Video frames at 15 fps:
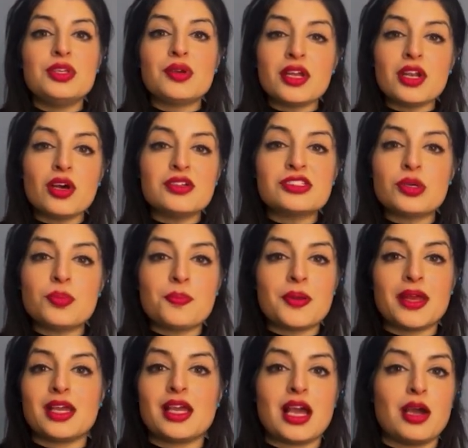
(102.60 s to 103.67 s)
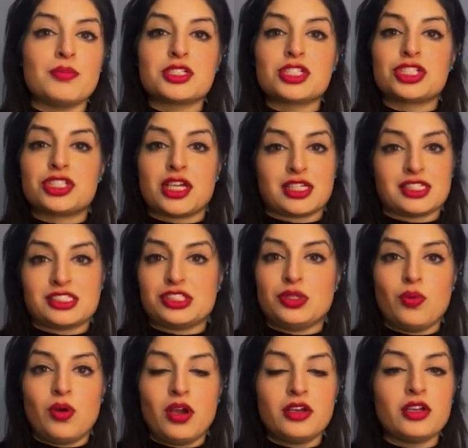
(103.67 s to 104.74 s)
You can also pick how much text
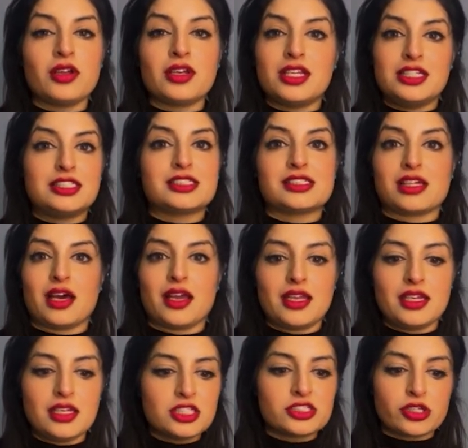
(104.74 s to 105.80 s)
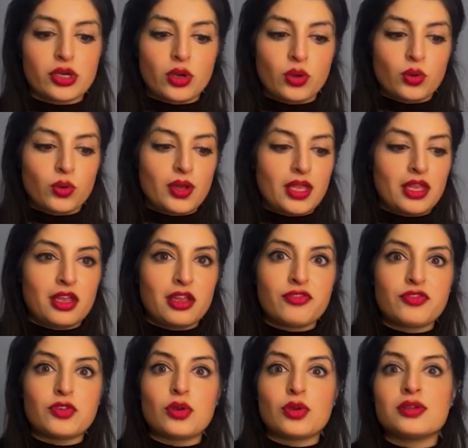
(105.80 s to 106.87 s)
you want on each slide. So
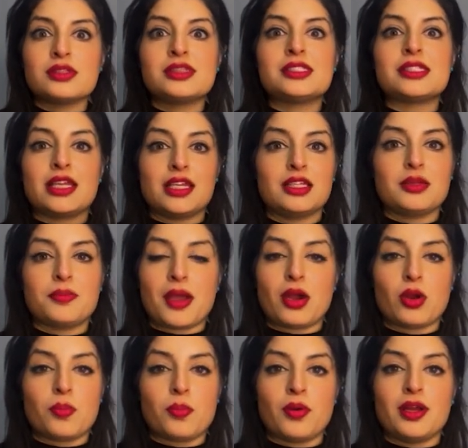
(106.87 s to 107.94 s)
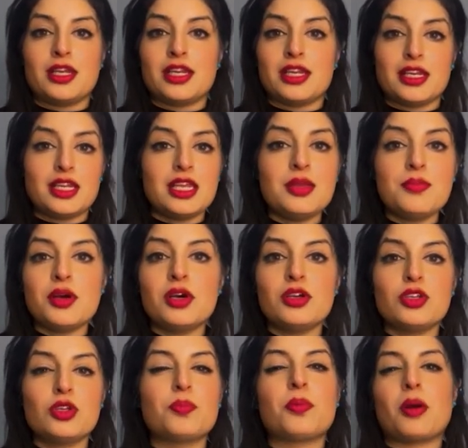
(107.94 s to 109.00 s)
if you're sending the PowerPoint in an email,
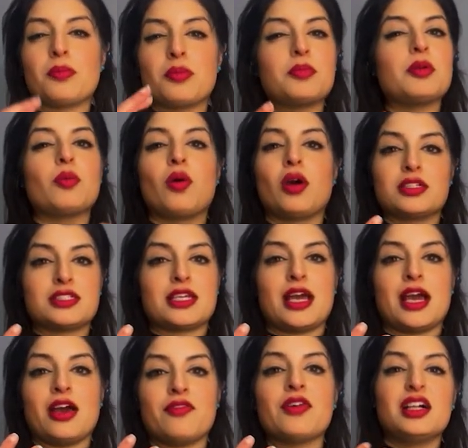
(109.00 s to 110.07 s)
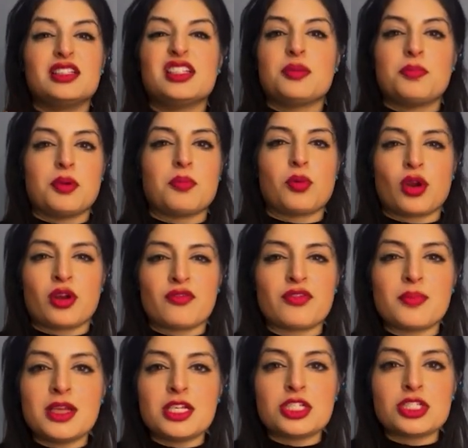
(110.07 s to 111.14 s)
you probably want to have a little bit more
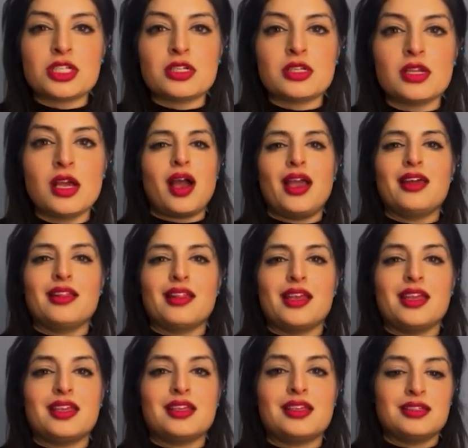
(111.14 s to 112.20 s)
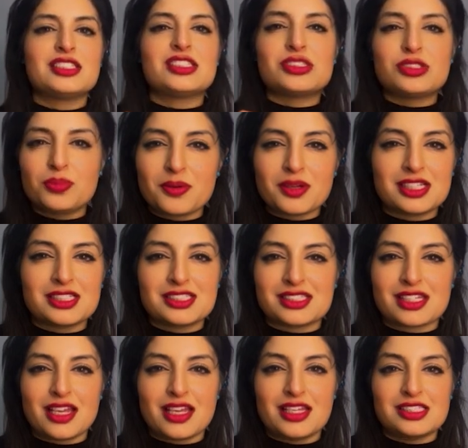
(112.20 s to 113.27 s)
information. I like super
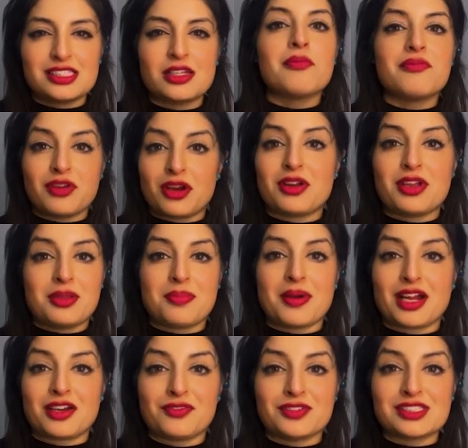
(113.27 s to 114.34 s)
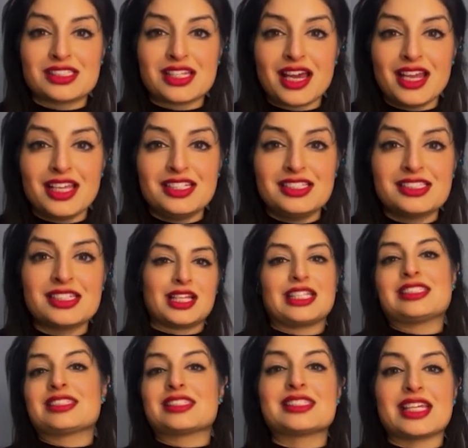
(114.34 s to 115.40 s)
concise, very impactful slides.
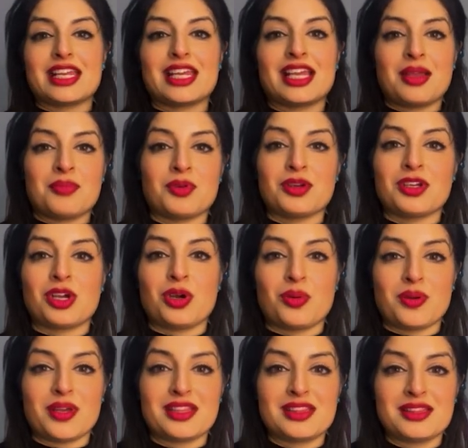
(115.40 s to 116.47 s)
That's the setting I'm going to go with.